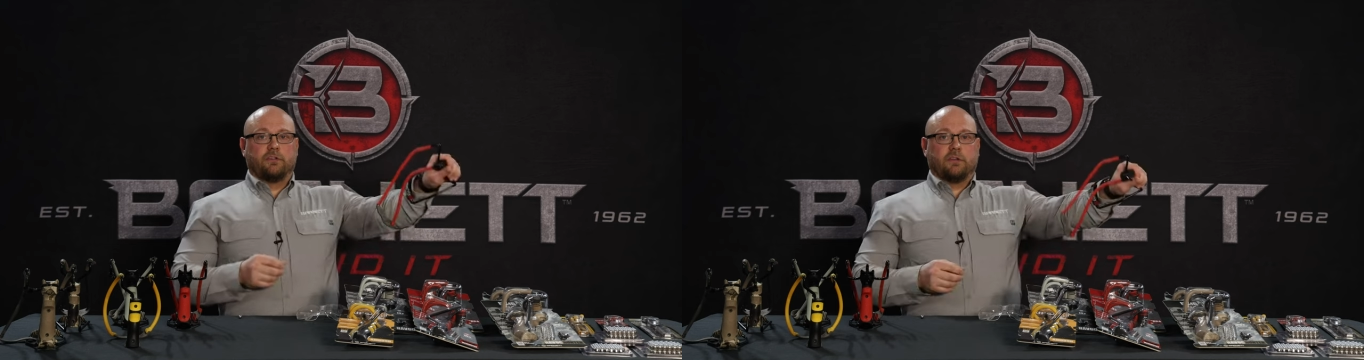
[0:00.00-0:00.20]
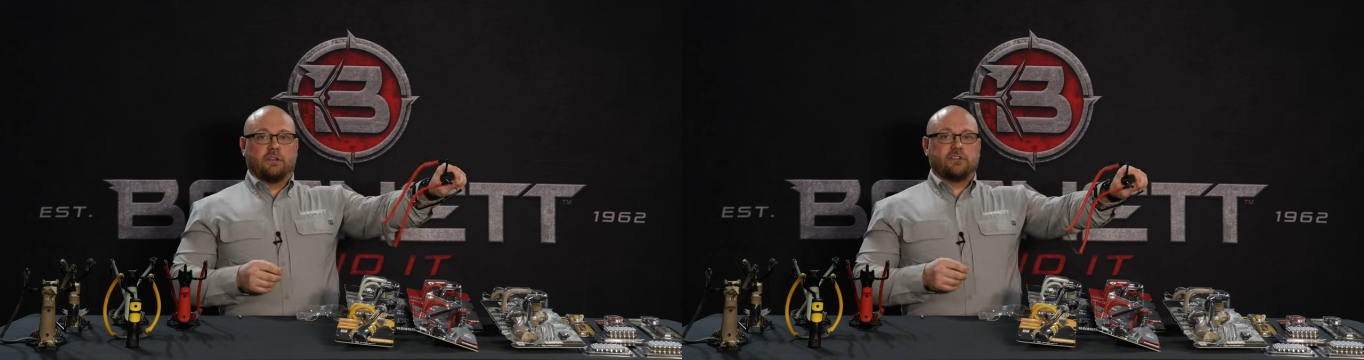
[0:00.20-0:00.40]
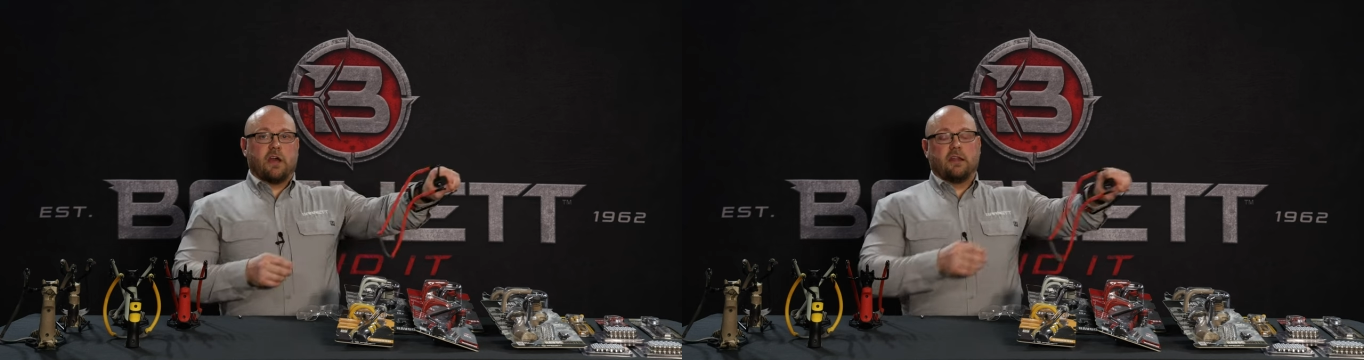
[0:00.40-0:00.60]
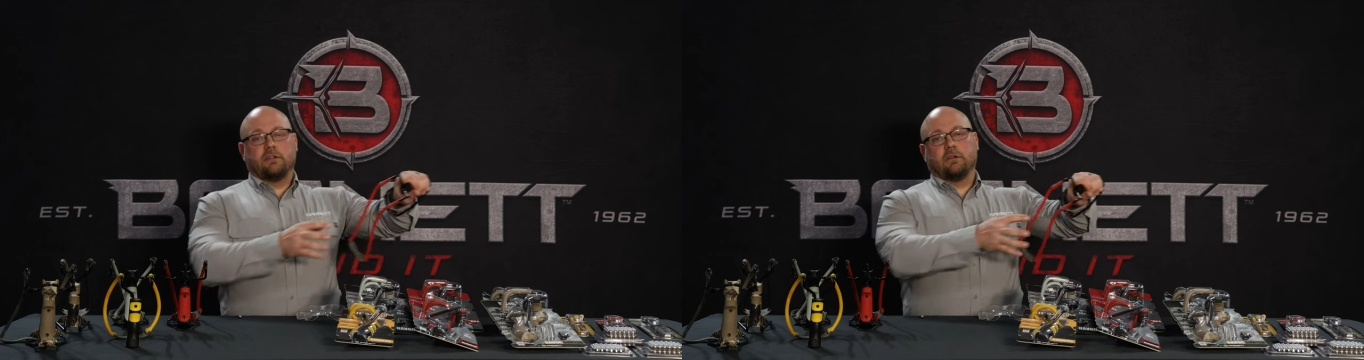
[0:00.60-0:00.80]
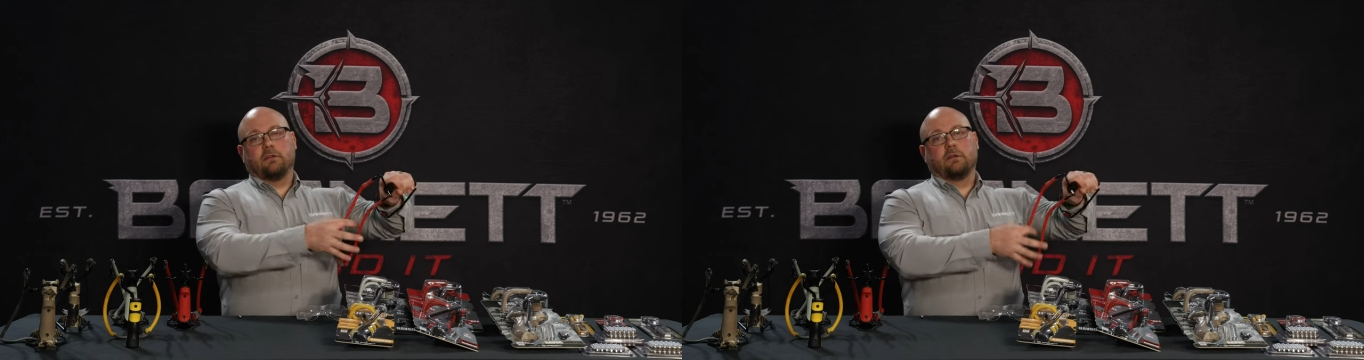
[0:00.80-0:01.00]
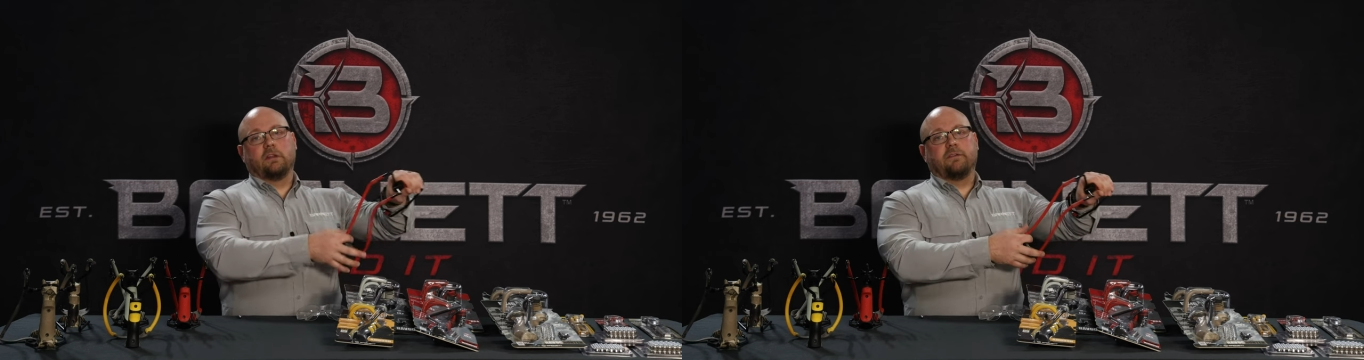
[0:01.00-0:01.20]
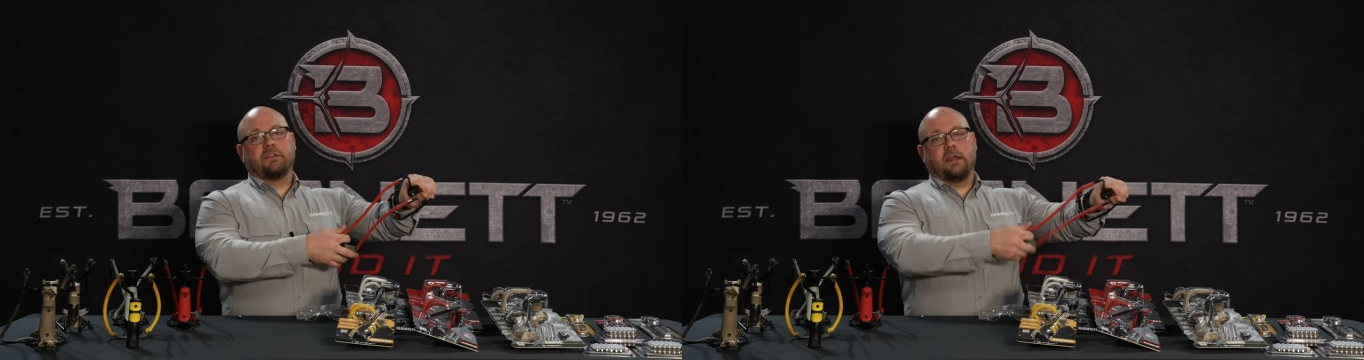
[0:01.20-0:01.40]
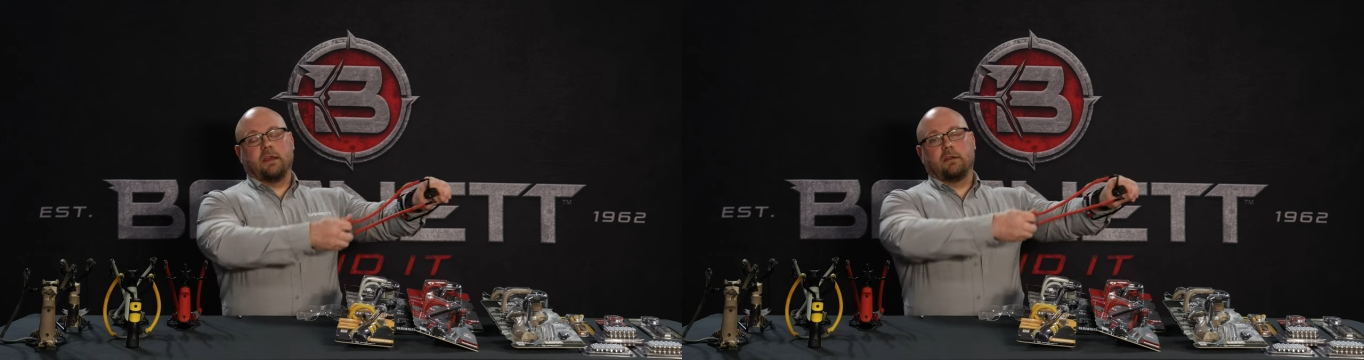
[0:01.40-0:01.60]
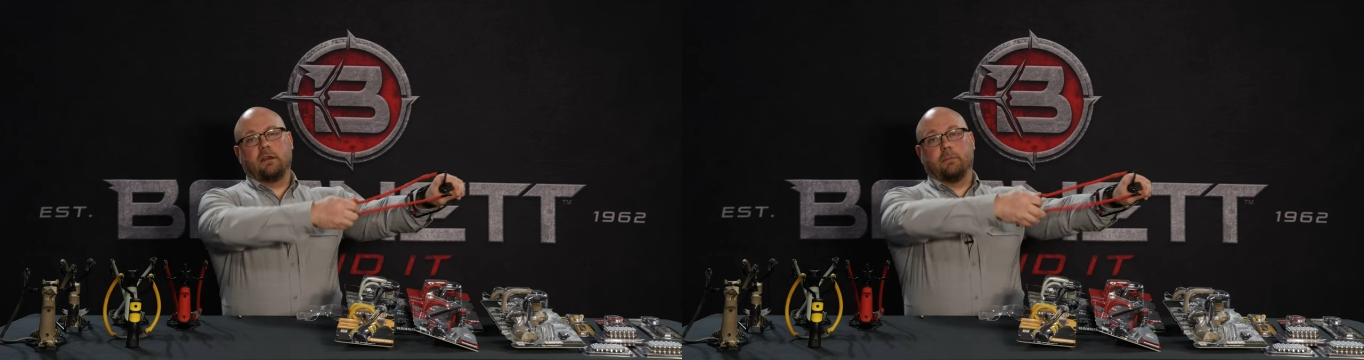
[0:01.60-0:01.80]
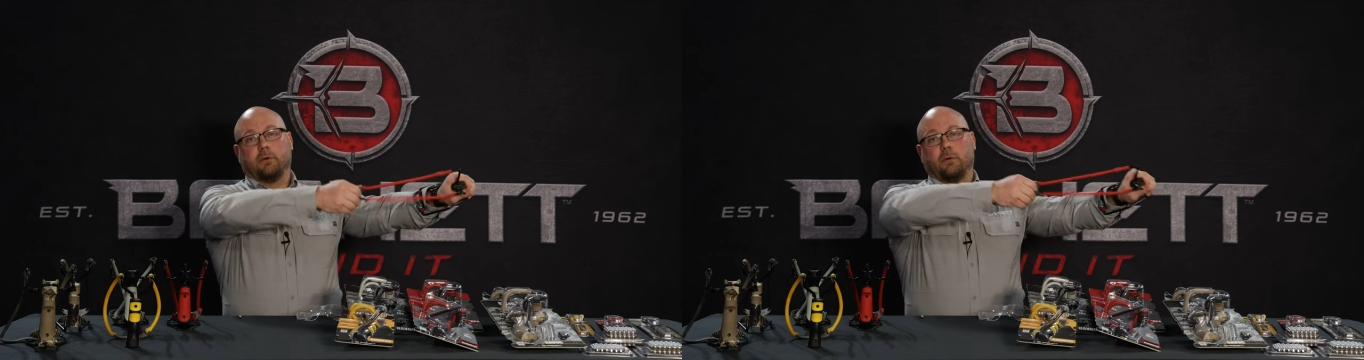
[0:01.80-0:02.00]
the slingshot in your left hand
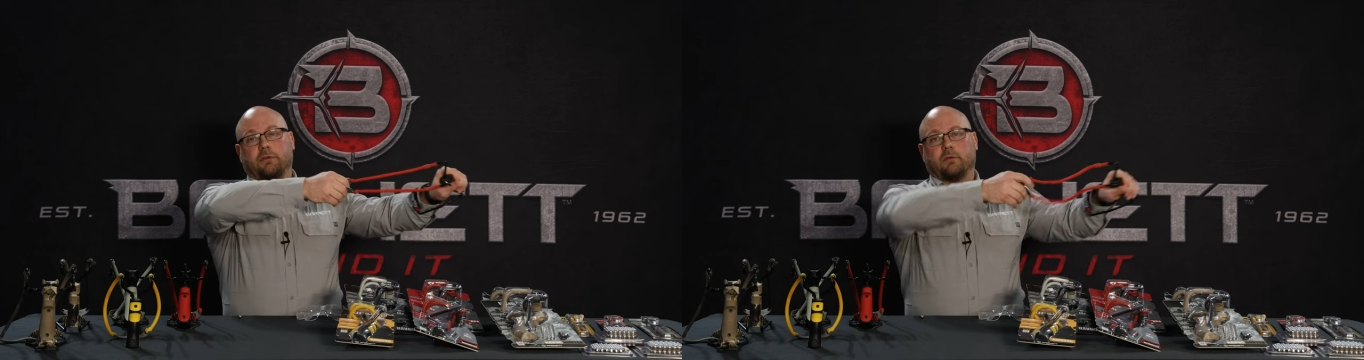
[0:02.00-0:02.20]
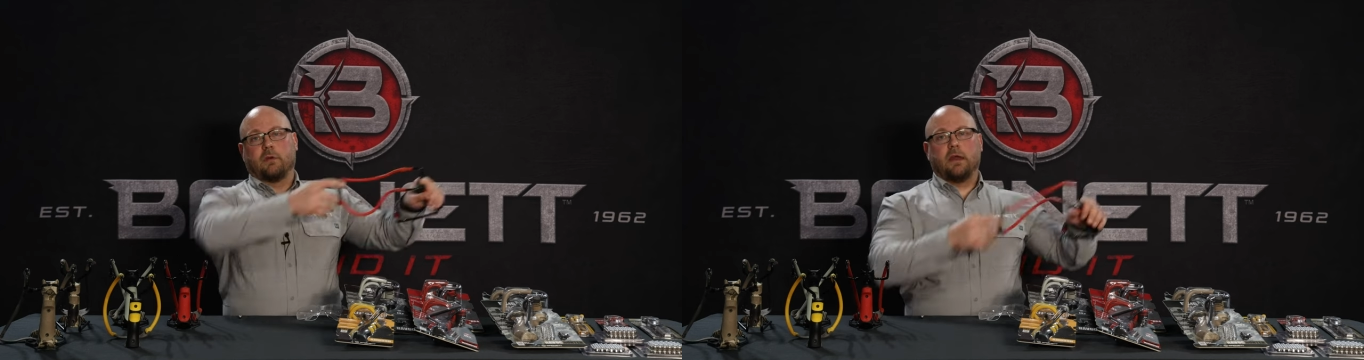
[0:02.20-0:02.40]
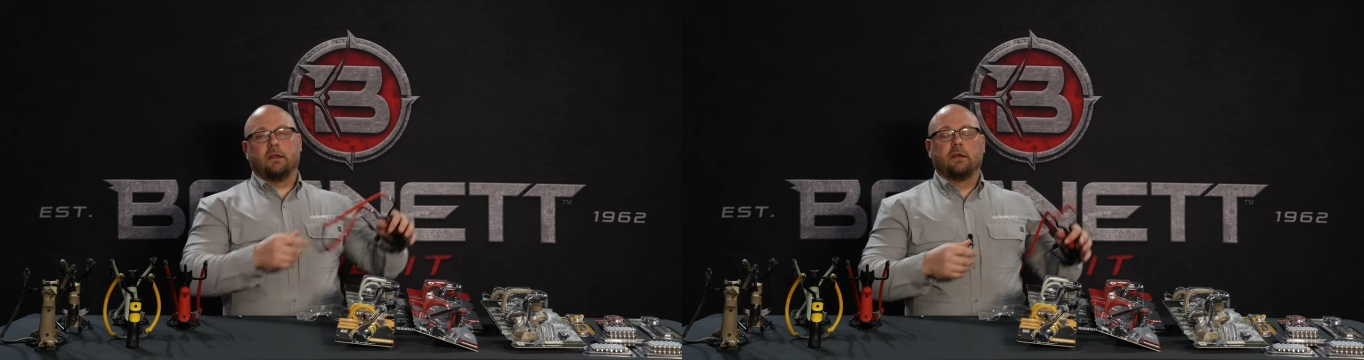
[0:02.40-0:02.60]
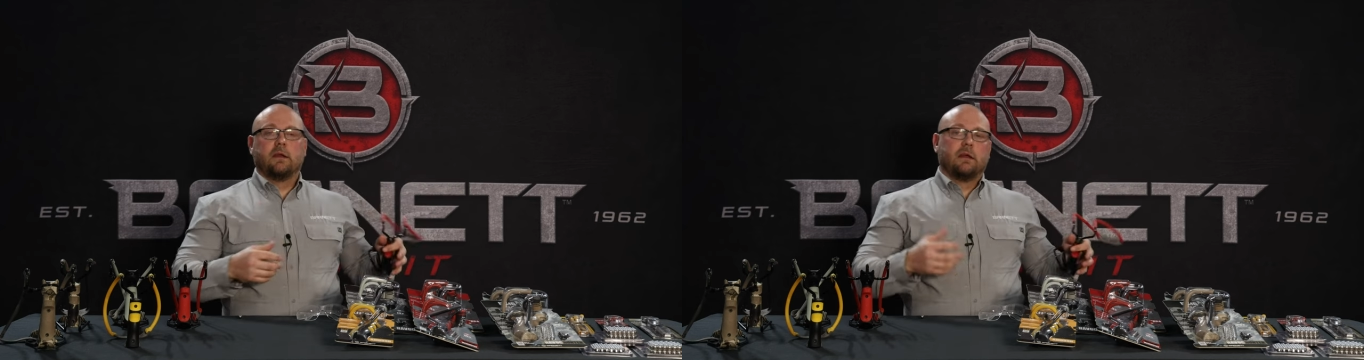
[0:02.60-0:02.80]
and pull with your right.